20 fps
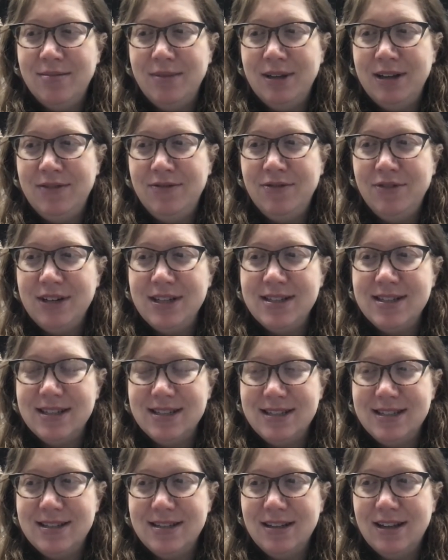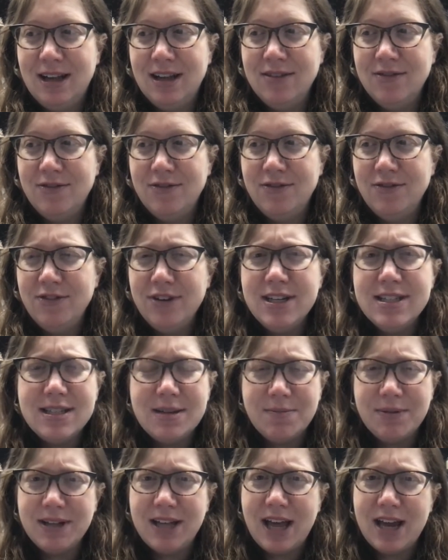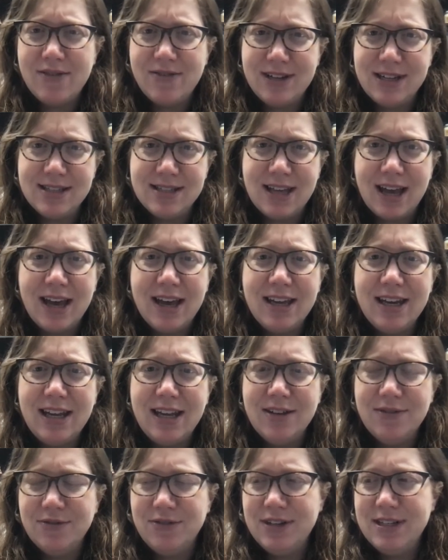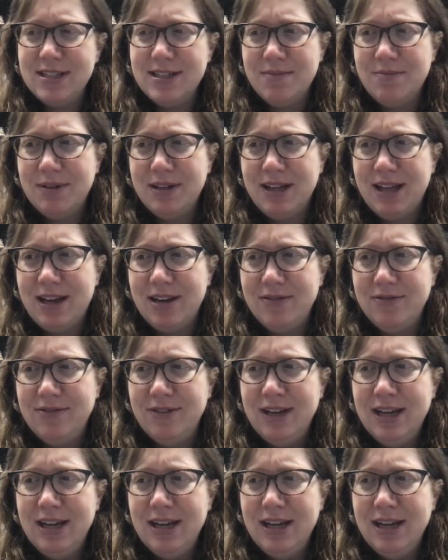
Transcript: It frees us, frees up a lot of anxiety. It frees up a lot of